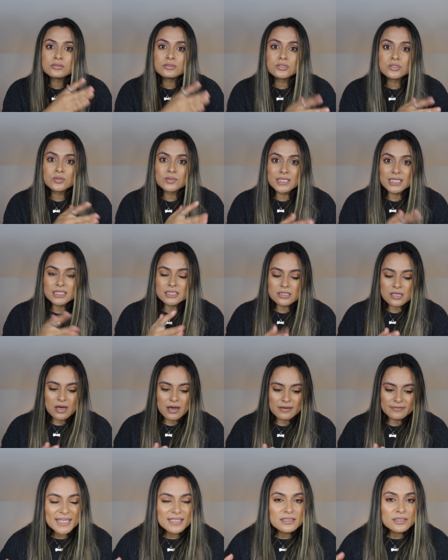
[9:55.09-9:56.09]
two nights
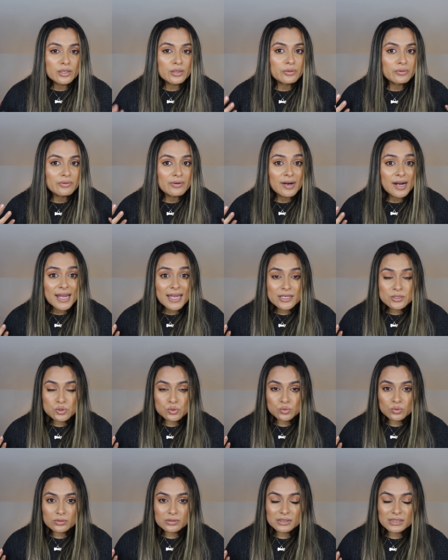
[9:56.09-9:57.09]
off and
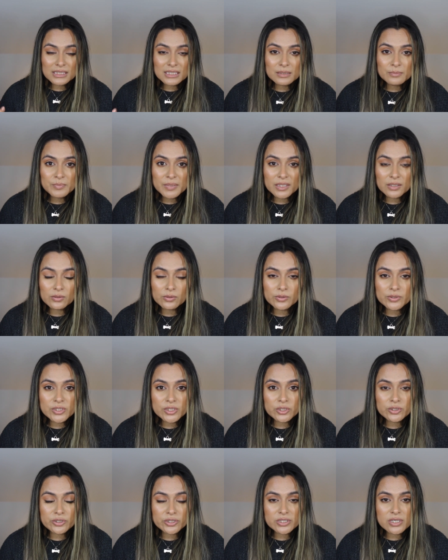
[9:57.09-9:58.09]
gradually build
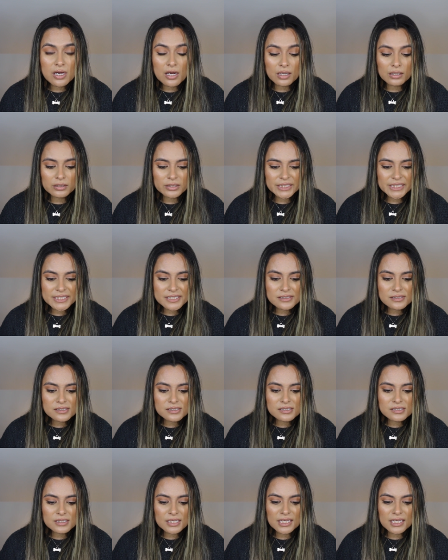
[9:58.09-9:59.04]
your tolerance.